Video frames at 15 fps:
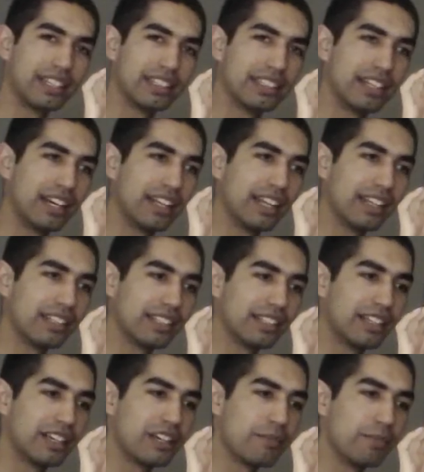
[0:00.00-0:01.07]
it's not
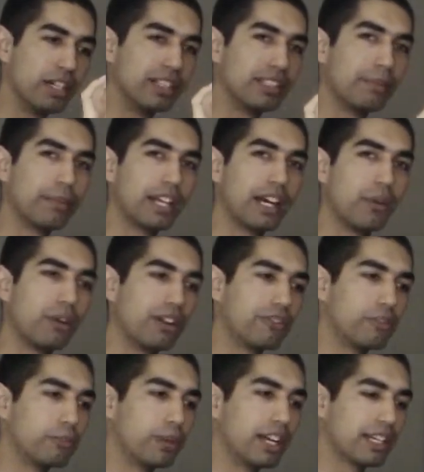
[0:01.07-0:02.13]
necessary, but something I wanted
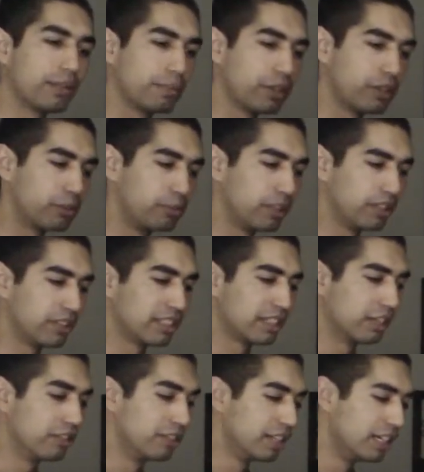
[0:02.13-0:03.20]
for my computer build,
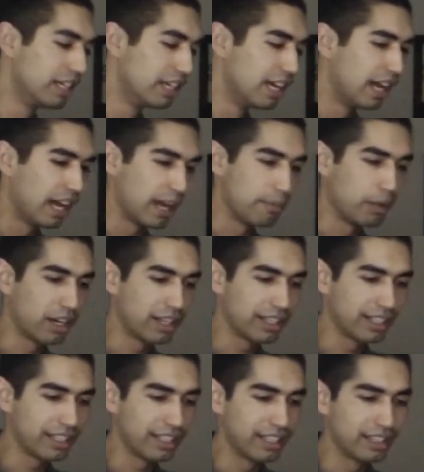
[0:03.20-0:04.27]
so I bought
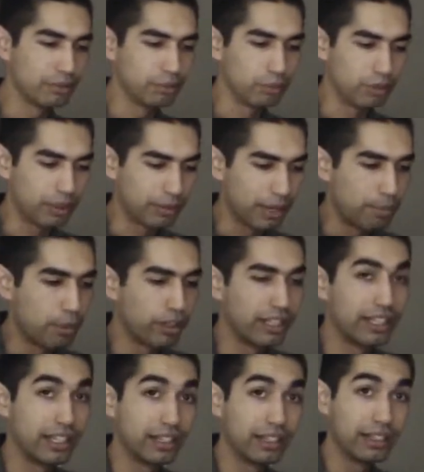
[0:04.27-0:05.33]
it and I'm going to put
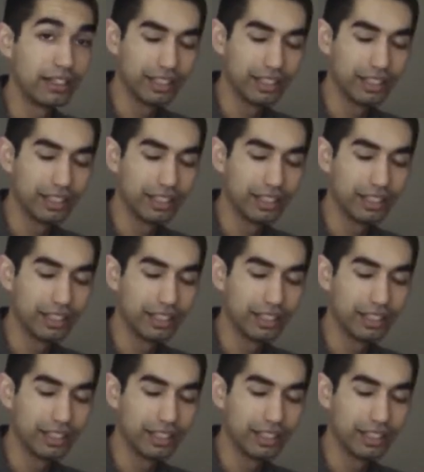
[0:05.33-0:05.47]
it in.